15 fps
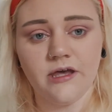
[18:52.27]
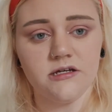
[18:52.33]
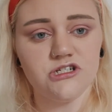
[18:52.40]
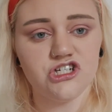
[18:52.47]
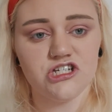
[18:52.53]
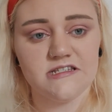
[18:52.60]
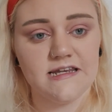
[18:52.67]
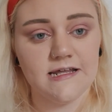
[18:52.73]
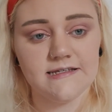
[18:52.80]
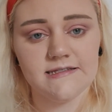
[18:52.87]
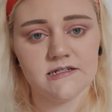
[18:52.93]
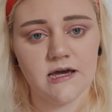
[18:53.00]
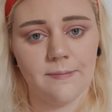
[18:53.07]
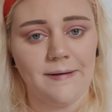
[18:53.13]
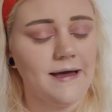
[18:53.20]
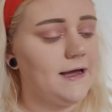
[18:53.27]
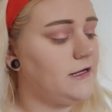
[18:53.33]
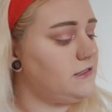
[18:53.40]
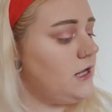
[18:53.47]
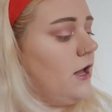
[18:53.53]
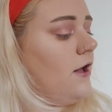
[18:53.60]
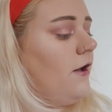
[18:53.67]
she's lost her
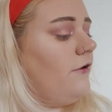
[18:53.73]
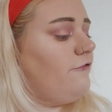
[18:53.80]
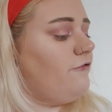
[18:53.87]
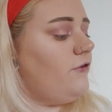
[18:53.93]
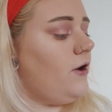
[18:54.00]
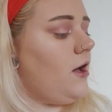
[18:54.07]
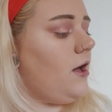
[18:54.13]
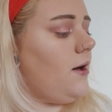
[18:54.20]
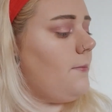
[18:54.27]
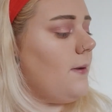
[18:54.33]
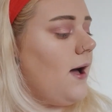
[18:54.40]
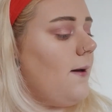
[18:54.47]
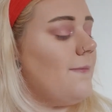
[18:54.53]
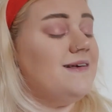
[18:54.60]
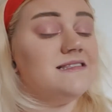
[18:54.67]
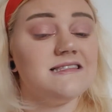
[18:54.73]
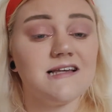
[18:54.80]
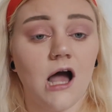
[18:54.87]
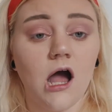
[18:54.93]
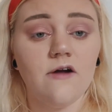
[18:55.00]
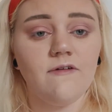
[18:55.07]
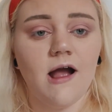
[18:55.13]
mind. For my
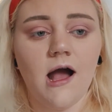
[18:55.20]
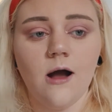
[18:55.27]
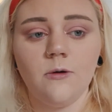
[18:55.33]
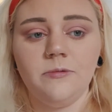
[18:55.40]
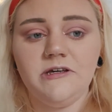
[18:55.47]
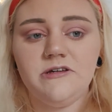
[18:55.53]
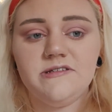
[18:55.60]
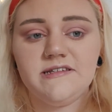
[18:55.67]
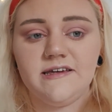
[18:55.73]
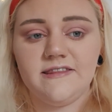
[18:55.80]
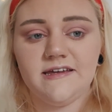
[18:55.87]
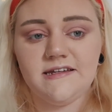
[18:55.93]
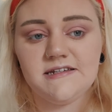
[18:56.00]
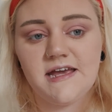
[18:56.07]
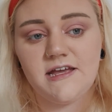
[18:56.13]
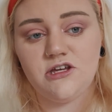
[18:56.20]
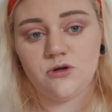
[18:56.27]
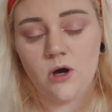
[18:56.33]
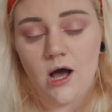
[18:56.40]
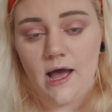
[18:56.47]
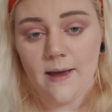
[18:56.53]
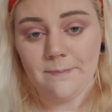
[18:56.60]
mascara, I will be using the Take You
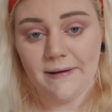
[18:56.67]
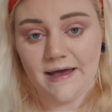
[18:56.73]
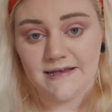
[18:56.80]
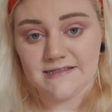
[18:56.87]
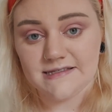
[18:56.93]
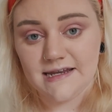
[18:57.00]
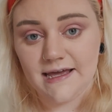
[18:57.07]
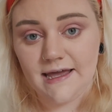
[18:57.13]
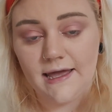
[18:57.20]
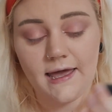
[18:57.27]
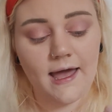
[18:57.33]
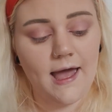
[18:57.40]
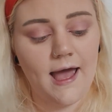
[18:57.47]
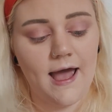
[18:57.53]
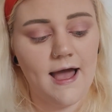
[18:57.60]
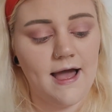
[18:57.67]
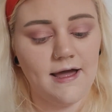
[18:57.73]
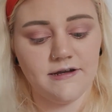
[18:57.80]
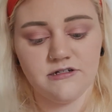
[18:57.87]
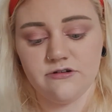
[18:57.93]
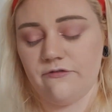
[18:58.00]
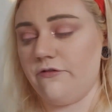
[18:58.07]
High by Slake.
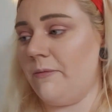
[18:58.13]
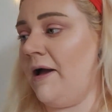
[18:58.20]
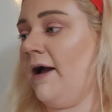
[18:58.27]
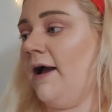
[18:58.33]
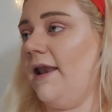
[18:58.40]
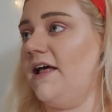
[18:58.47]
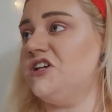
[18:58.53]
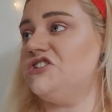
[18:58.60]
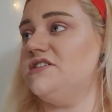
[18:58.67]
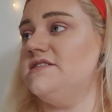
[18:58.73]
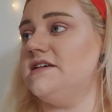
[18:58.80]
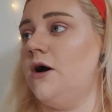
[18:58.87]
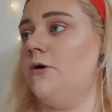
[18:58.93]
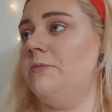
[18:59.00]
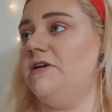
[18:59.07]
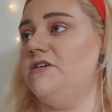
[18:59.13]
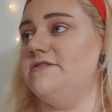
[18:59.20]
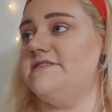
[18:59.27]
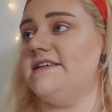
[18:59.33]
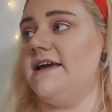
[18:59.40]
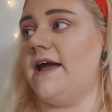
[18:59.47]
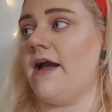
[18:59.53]
And for my eyelashes, I will be
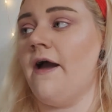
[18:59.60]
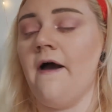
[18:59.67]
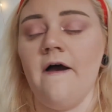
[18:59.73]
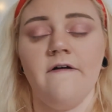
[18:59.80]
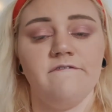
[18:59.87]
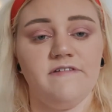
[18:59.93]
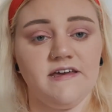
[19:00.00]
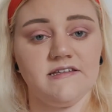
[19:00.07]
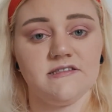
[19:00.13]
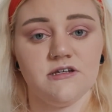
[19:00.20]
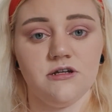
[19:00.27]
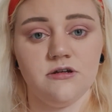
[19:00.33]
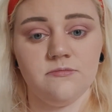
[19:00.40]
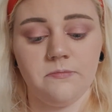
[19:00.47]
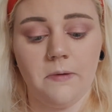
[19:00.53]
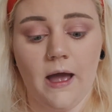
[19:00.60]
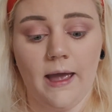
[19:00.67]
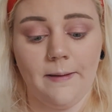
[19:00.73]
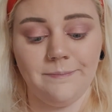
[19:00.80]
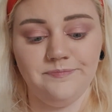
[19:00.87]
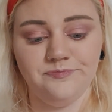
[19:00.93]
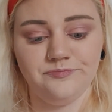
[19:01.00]
using VIXEN
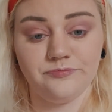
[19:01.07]
by